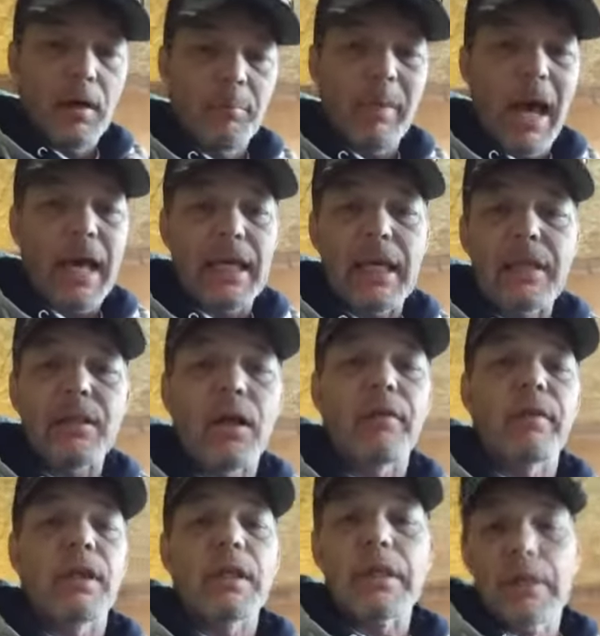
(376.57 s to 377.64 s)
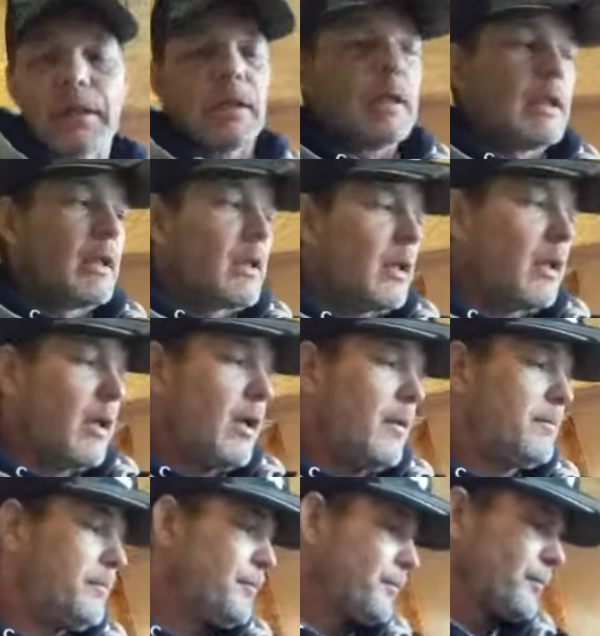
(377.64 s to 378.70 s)
back end of it.
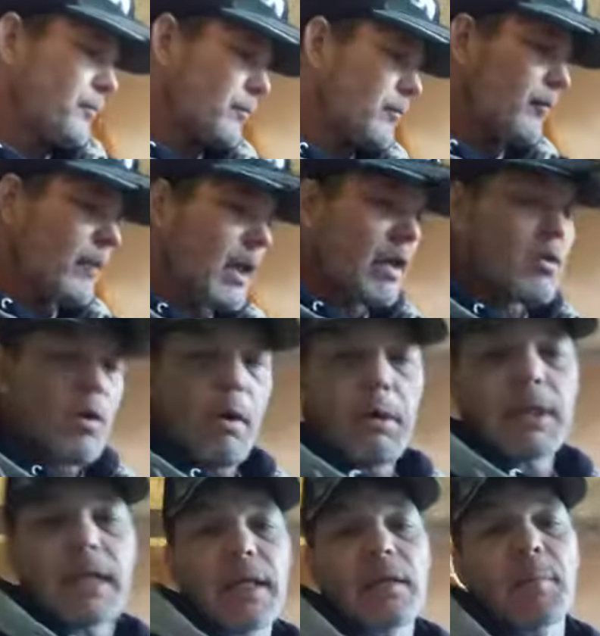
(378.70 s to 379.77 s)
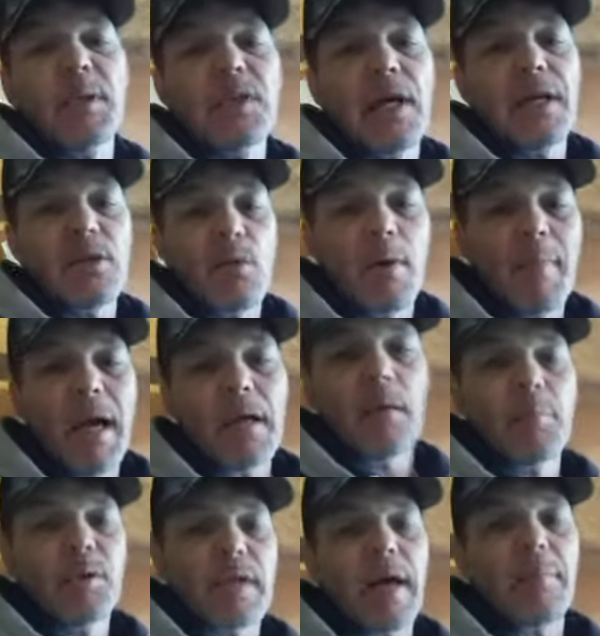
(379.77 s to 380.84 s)
So I want that to be tight, so I'm not
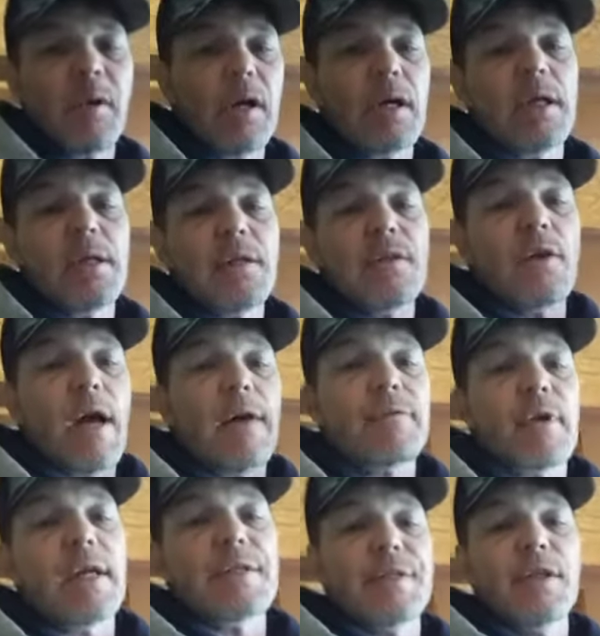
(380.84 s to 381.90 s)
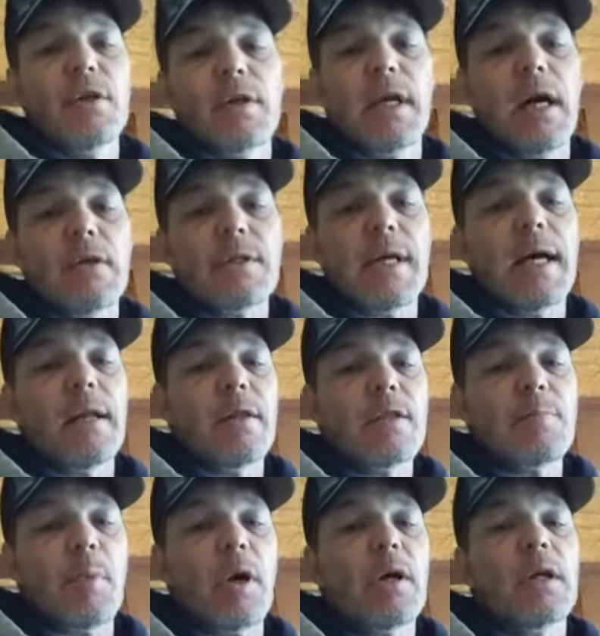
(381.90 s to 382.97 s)
going to put that part in until after I seal the outside of
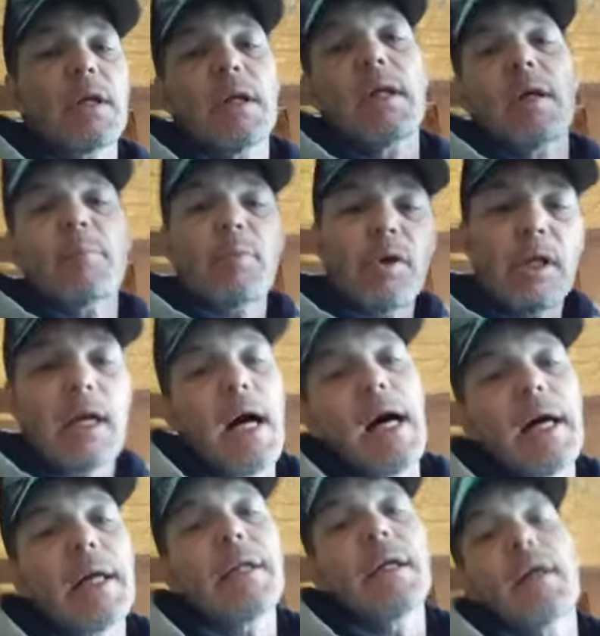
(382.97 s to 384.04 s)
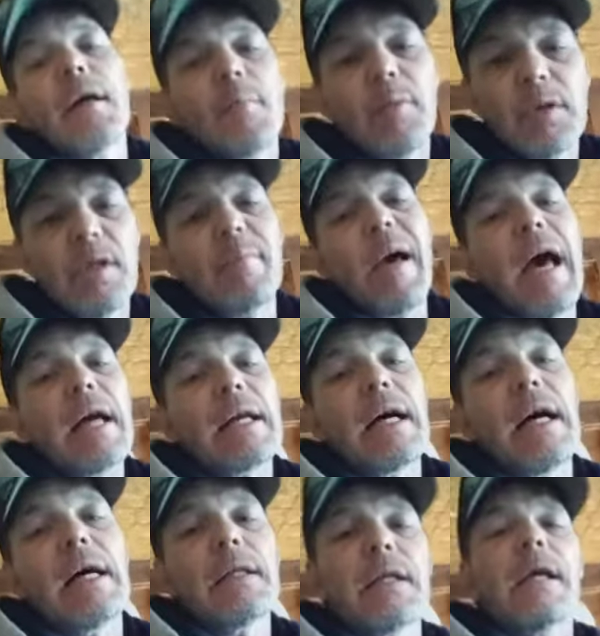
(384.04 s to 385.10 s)
this part, put it on, put the back
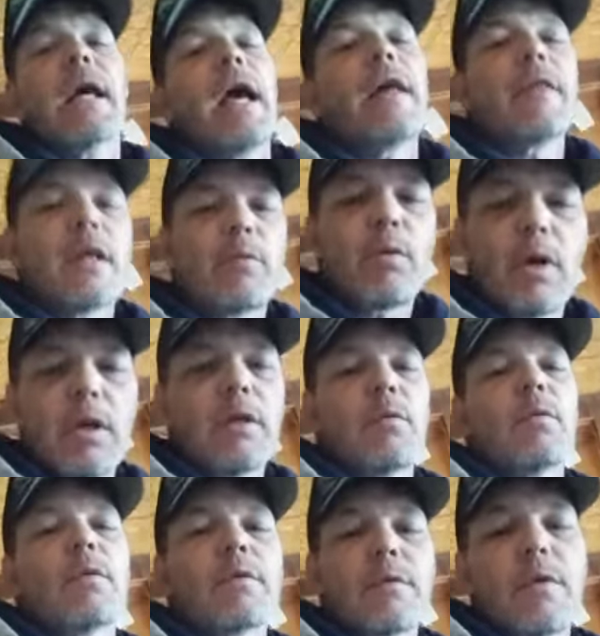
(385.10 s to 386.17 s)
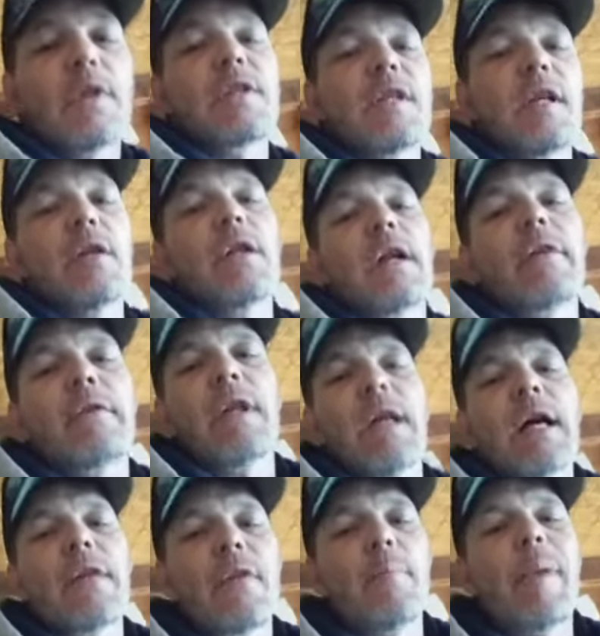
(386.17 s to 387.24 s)
on, and then run the seal and
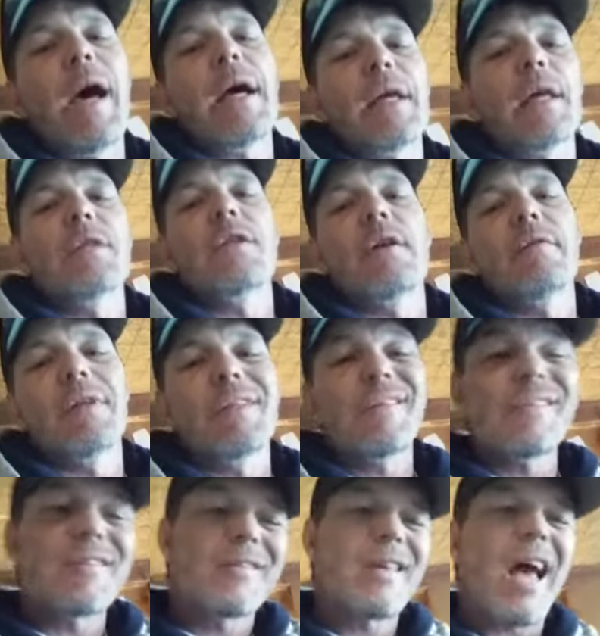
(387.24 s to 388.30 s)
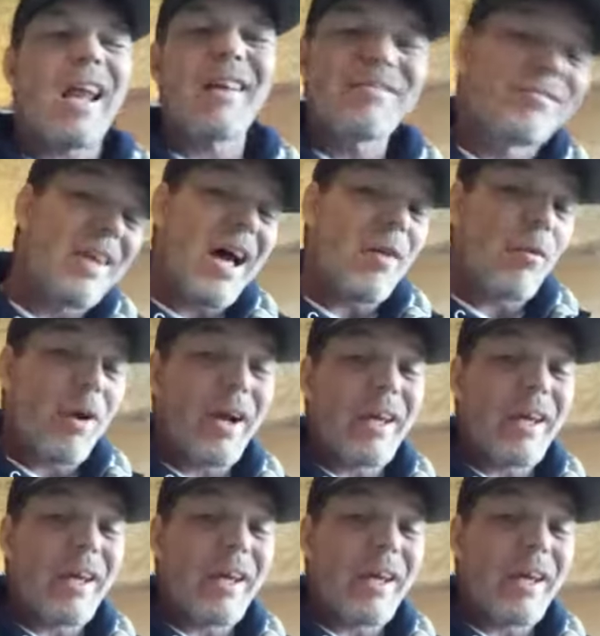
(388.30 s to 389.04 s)
everything on the back edge of it. It's kind of not